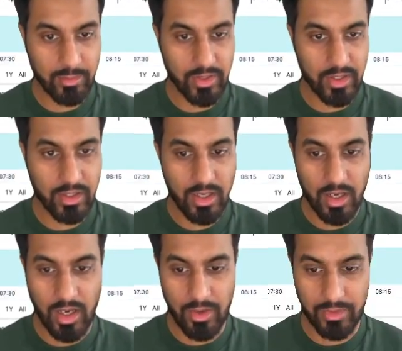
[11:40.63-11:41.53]
but
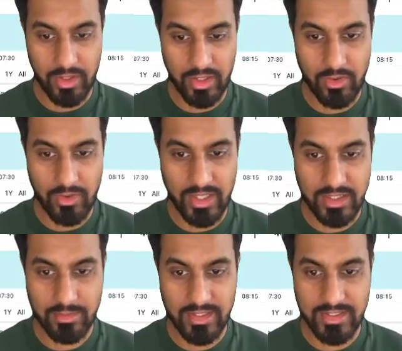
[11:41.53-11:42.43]
I'm going to go and
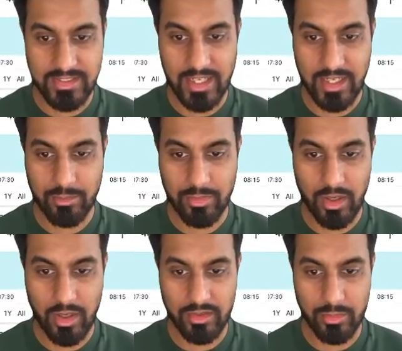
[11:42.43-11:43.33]
explain the second
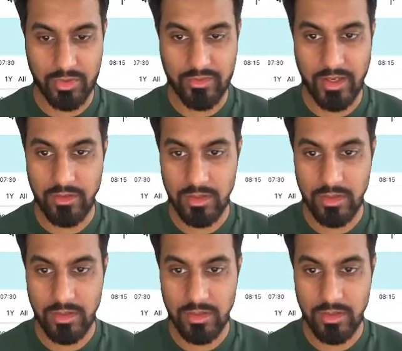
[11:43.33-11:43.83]
part of the move now